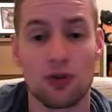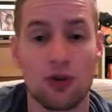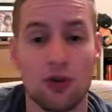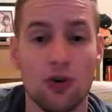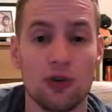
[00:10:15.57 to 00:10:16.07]

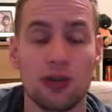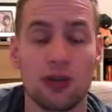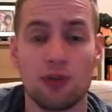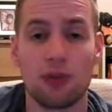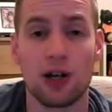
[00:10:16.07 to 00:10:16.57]
or you
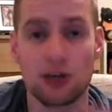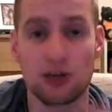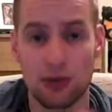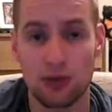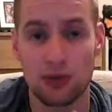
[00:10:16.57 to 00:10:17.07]
combine
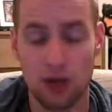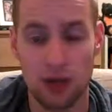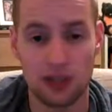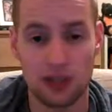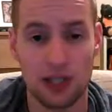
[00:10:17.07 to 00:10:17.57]
two cards
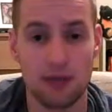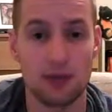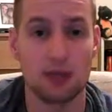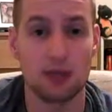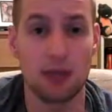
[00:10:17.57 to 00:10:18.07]
together to
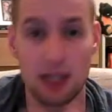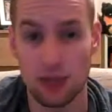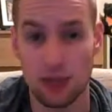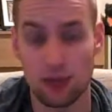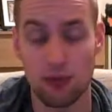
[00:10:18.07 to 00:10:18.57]
make it
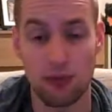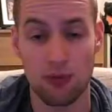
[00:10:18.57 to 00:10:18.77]
into a pro.